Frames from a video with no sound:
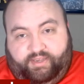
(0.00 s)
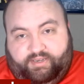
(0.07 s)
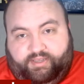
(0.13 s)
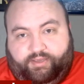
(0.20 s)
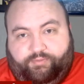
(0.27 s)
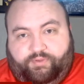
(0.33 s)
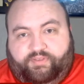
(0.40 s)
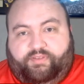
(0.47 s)

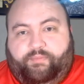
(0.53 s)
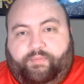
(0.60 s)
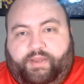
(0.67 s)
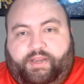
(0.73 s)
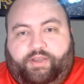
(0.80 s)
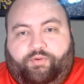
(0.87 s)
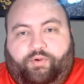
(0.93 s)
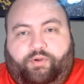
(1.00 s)
AD was
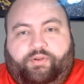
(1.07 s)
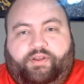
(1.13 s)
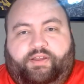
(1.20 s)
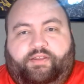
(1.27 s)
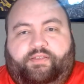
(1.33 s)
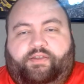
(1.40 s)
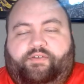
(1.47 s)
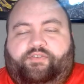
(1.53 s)
somebody quoted
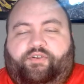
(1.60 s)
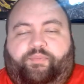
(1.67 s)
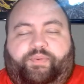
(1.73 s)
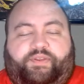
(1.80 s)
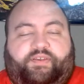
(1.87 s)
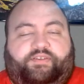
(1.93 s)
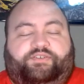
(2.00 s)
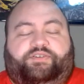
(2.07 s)
in there, so
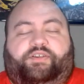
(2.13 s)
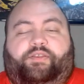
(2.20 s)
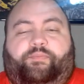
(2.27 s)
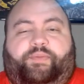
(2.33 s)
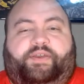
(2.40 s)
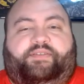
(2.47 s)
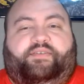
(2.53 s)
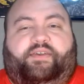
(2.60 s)
potentially the
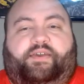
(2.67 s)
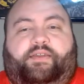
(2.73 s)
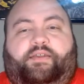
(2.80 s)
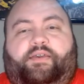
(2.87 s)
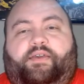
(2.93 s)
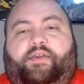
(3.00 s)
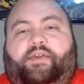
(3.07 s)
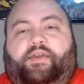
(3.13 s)
Big Ten
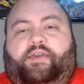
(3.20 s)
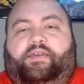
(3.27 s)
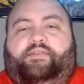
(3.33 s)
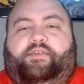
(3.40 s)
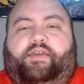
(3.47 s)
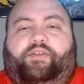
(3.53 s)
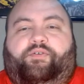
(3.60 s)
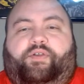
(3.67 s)

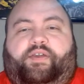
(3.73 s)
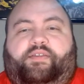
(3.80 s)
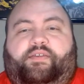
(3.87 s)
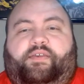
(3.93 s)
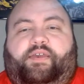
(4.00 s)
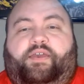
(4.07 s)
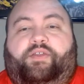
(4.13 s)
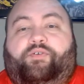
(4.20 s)
is inter-
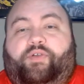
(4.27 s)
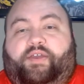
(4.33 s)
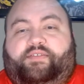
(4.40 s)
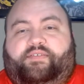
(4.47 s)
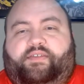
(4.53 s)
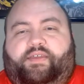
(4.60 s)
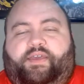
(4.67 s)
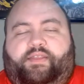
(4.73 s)

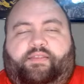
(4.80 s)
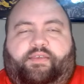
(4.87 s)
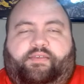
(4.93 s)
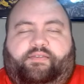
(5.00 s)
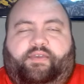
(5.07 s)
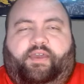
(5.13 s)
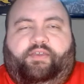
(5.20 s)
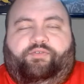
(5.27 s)
interested in
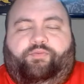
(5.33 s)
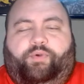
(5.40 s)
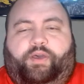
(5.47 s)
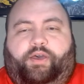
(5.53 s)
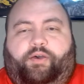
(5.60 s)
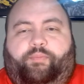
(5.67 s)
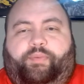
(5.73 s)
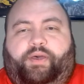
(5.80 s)
this as
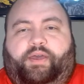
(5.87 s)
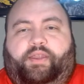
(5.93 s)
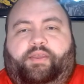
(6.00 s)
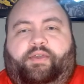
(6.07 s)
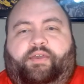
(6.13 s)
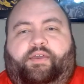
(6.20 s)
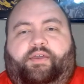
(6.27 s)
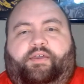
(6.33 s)
well. But
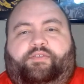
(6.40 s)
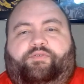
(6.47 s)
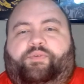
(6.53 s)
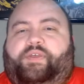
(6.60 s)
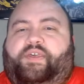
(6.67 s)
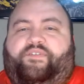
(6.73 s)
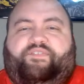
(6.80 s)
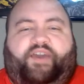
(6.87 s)
it's a
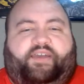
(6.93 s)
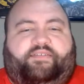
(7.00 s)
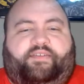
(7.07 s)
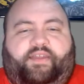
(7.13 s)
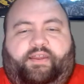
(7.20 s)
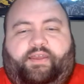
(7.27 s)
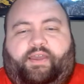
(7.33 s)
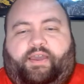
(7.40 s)
really
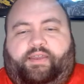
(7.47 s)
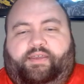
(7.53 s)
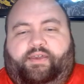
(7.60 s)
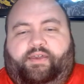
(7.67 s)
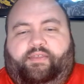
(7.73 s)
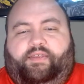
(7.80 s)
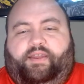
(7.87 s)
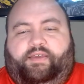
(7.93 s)
fascinating
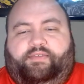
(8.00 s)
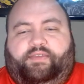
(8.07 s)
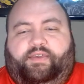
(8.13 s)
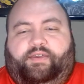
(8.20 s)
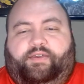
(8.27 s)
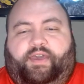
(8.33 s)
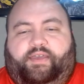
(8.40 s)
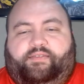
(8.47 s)
idea that I
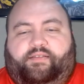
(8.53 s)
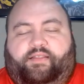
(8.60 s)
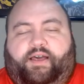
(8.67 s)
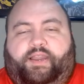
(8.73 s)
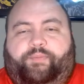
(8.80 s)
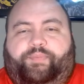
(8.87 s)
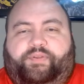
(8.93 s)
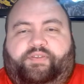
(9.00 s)
think has a
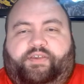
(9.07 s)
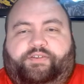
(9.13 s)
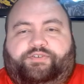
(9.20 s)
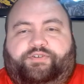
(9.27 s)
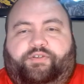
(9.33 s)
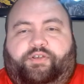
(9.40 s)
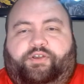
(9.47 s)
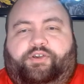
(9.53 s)
lot of
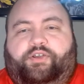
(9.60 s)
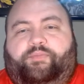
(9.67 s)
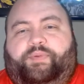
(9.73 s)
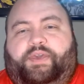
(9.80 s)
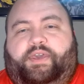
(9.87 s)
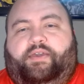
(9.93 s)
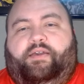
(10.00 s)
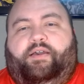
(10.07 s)
potential and could
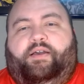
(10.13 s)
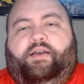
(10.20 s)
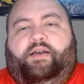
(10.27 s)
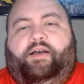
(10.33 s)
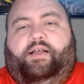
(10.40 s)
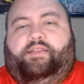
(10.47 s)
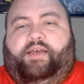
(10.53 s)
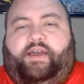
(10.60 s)
be
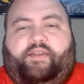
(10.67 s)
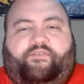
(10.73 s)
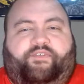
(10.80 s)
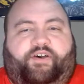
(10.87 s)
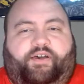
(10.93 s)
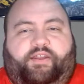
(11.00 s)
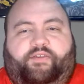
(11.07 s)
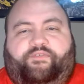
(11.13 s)
a lot of
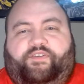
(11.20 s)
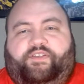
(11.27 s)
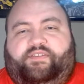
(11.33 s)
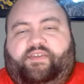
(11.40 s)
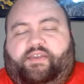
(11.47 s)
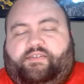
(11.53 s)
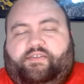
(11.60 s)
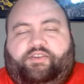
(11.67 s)
fun if it's
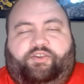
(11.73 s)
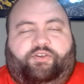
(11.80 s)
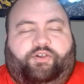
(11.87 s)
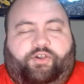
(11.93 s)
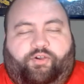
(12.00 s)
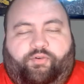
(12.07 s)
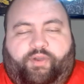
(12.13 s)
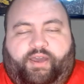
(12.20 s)
executed
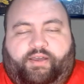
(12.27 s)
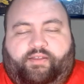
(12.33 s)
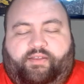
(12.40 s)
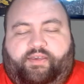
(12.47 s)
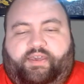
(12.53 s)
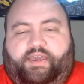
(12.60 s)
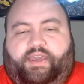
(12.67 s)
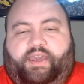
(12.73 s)

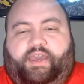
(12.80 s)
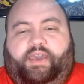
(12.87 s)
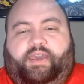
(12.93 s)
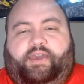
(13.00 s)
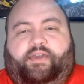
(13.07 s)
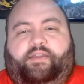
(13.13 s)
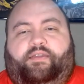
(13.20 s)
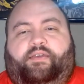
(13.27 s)
correctly
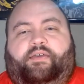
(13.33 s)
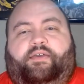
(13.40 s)
and